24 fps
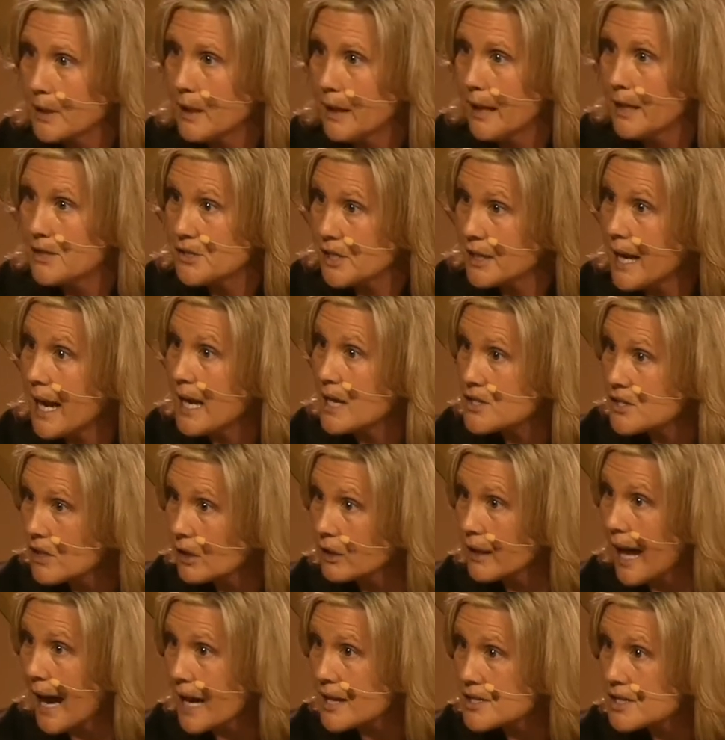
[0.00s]
And today's the
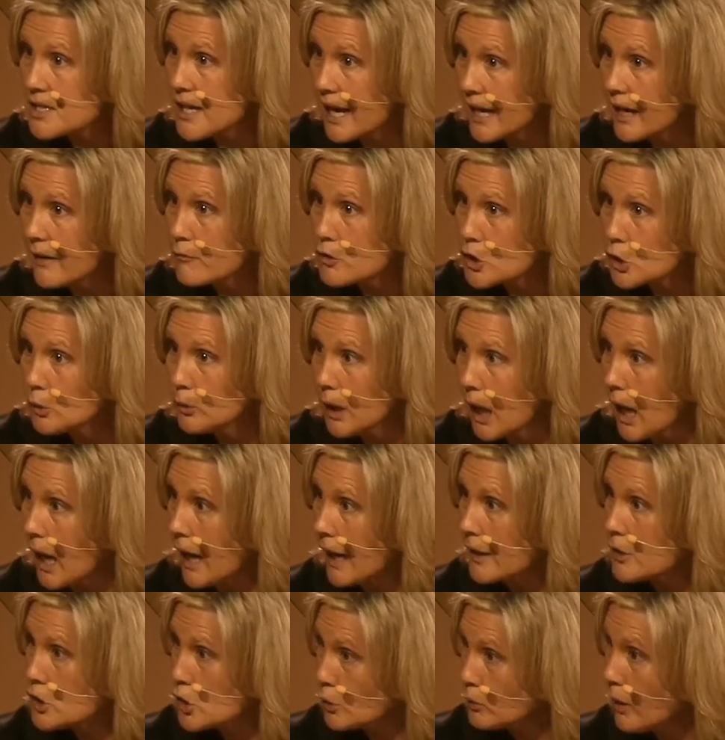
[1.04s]
last day of
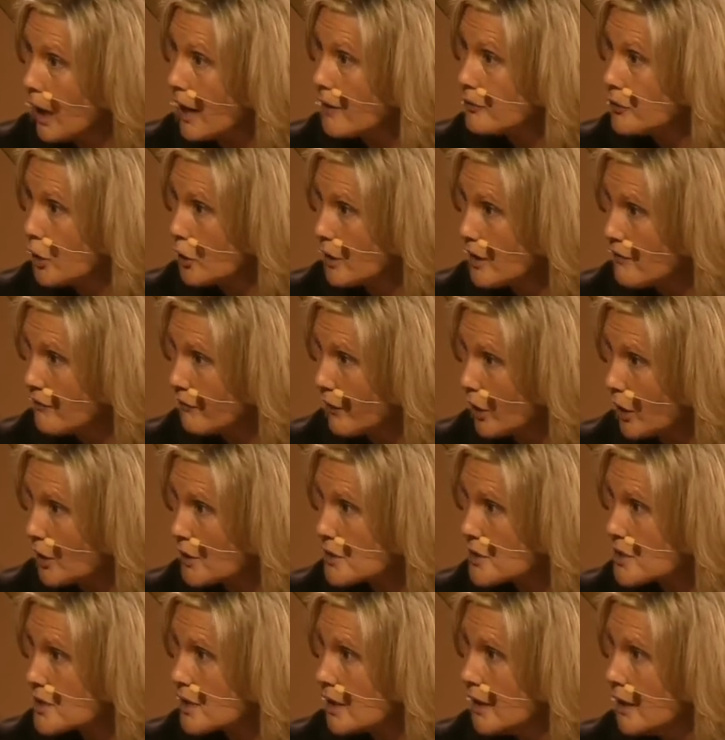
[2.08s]
July, July
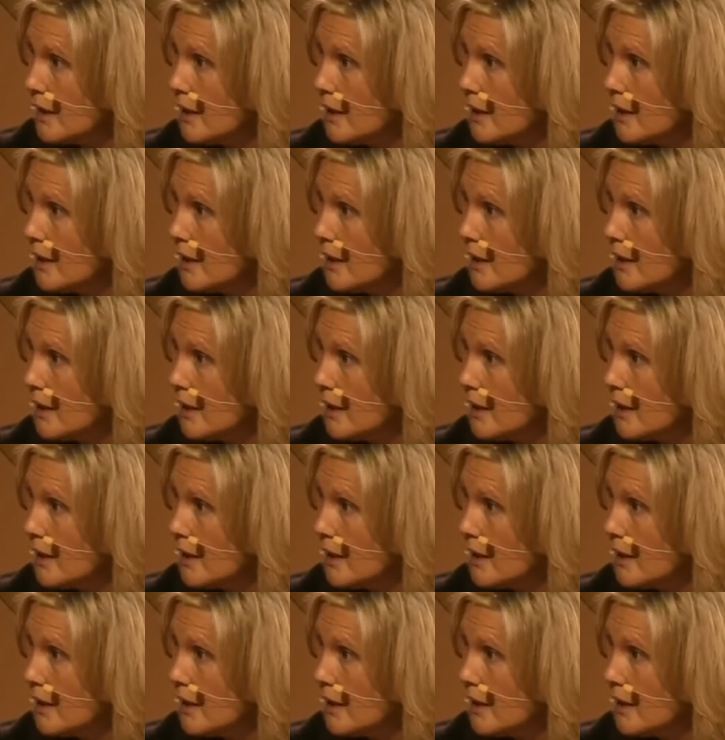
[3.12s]
31st.